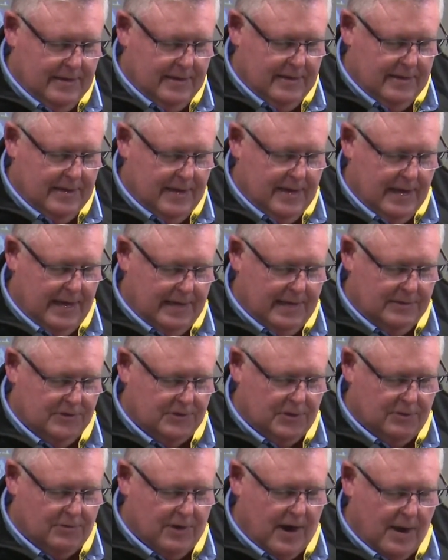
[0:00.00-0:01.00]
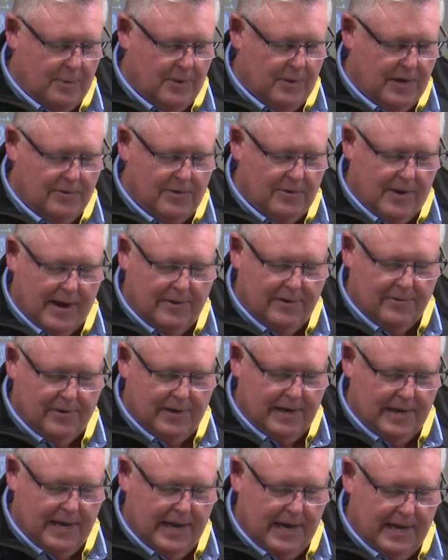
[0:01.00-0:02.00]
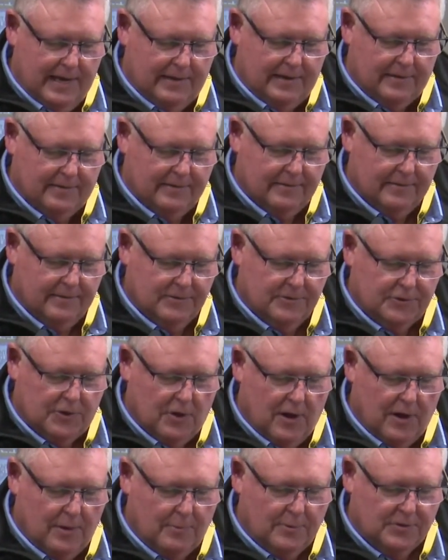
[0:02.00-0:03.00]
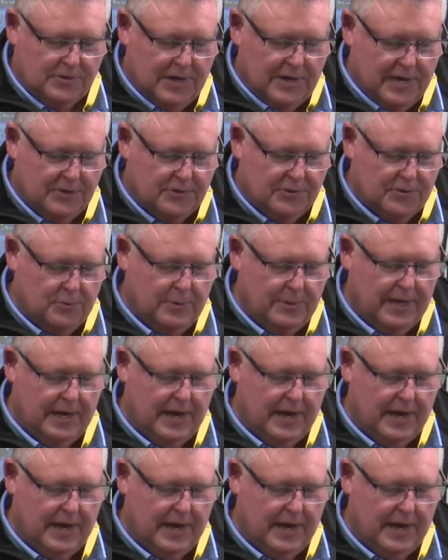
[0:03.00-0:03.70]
Hen's a grey wing, grey-green hen. Sire was a national winning